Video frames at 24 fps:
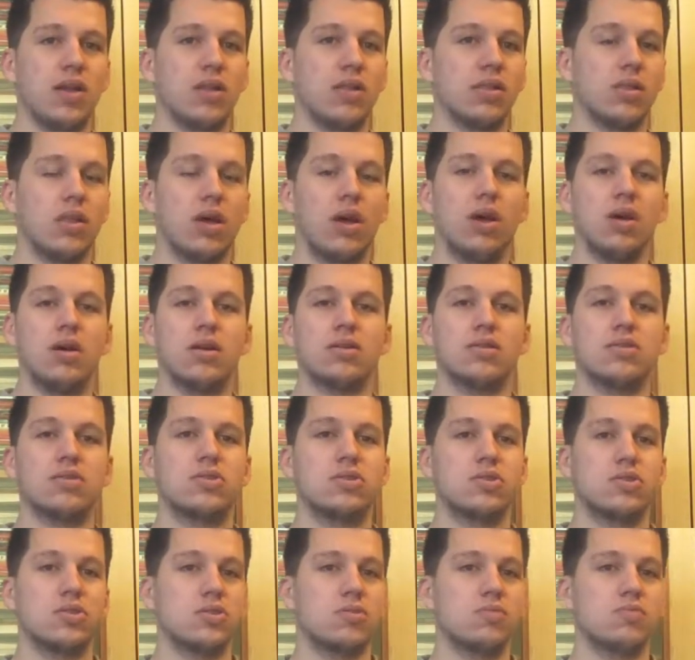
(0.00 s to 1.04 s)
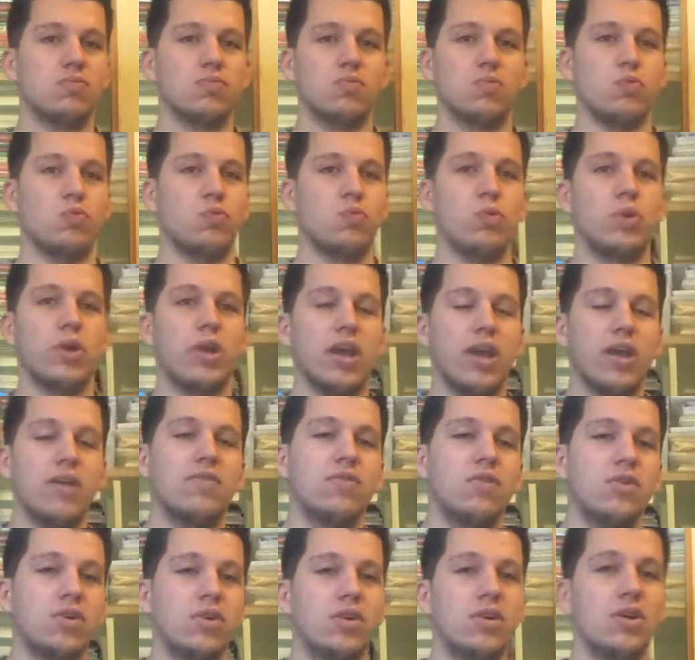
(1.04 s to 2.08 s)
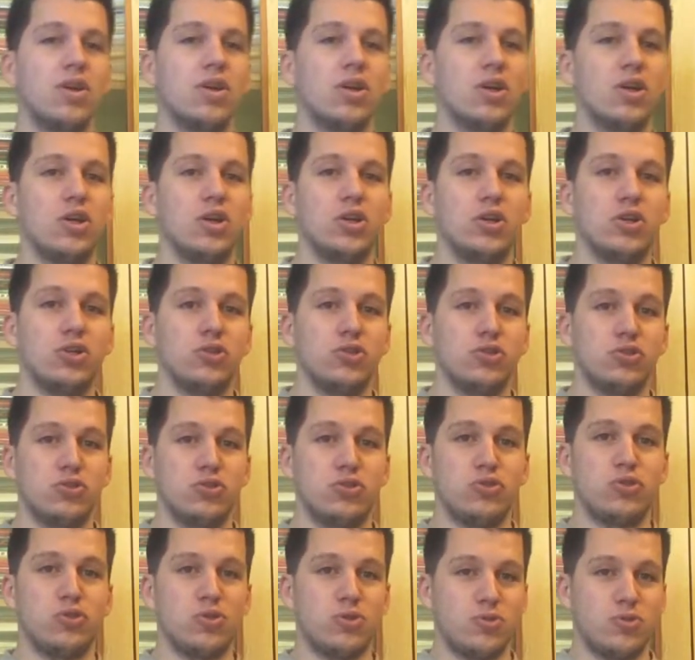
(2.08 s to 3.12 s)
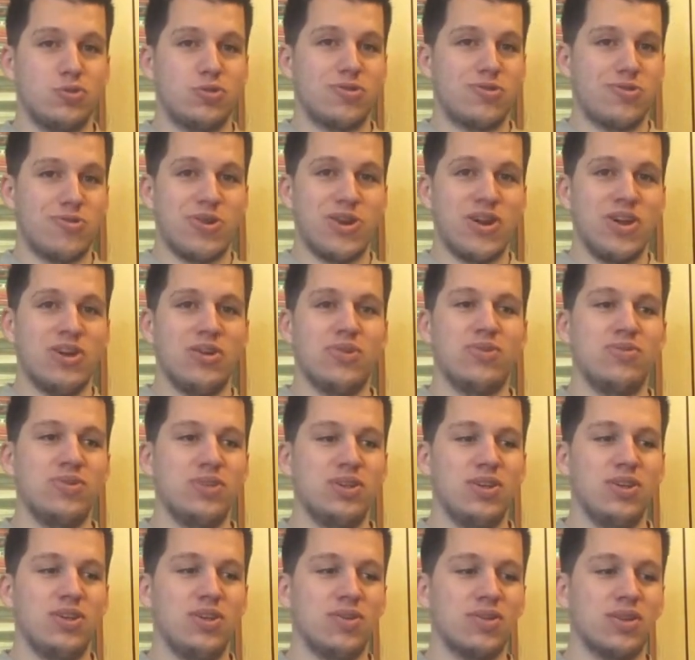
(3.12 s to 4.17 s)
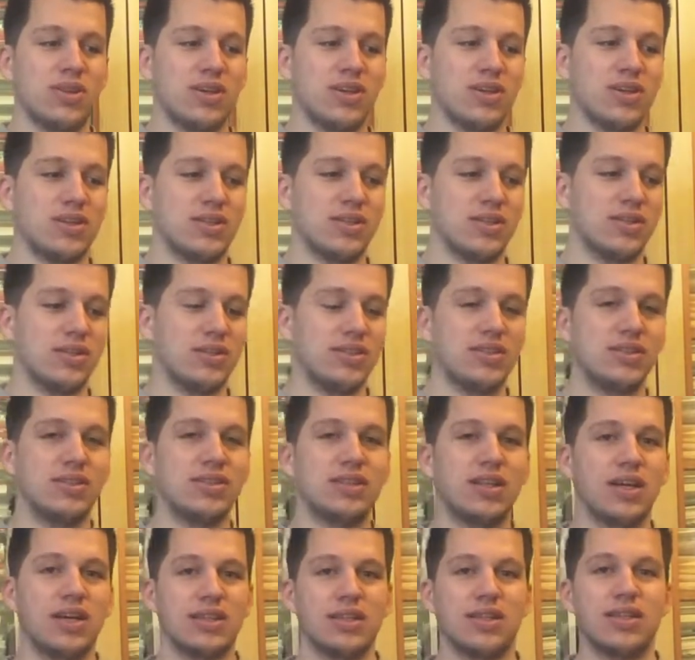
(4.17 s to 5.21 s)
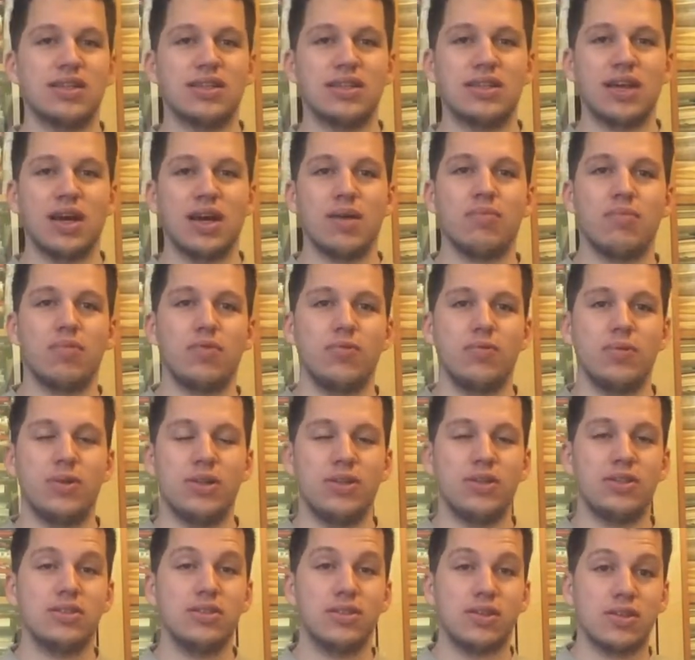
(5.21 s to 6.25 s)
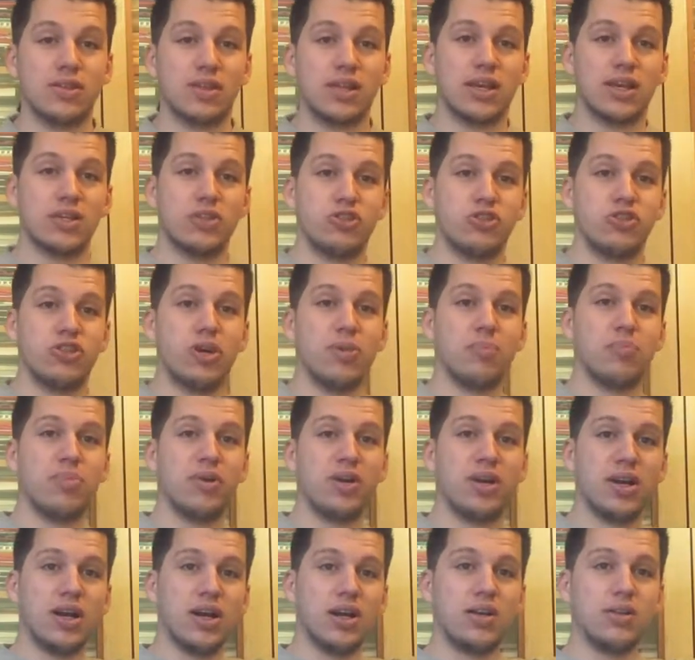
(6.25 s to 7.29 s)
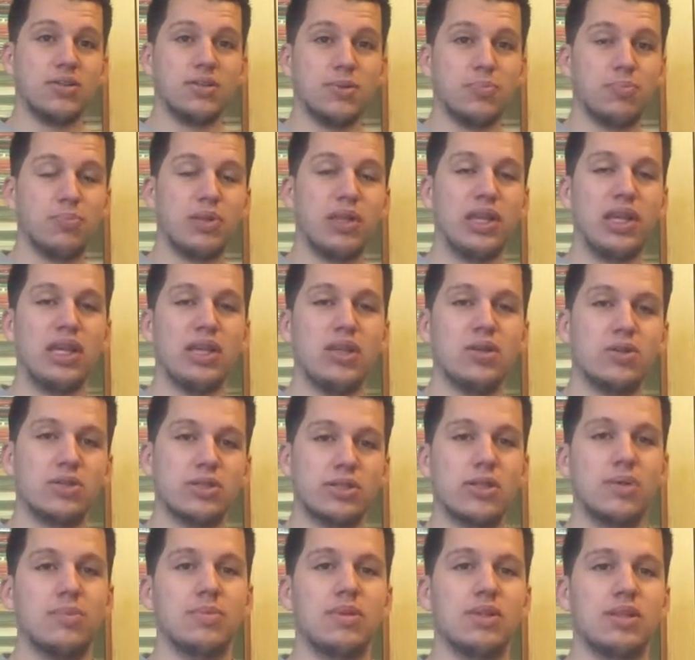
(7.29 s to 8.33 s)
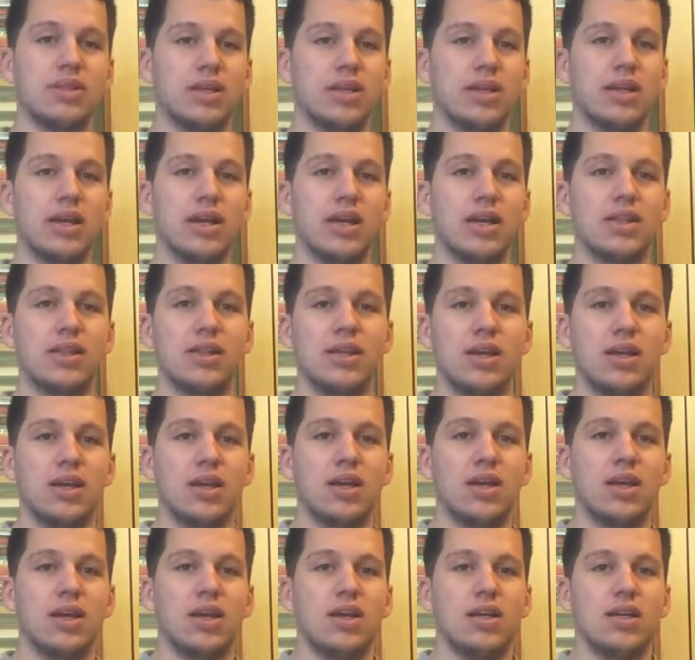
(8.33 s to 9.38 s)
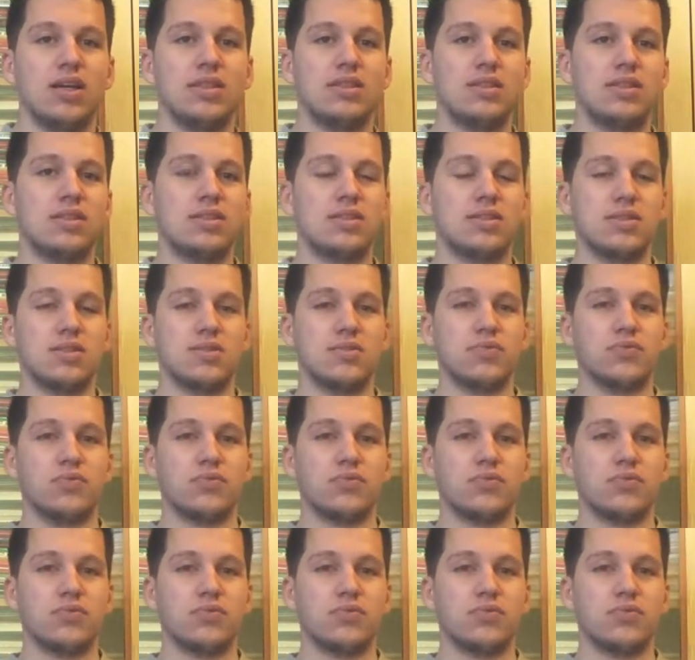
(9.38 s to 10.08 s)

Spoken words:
lungs, whatever, to create a video. Like it's not that type of video. It's not like jumping out of the plane or something like that. It's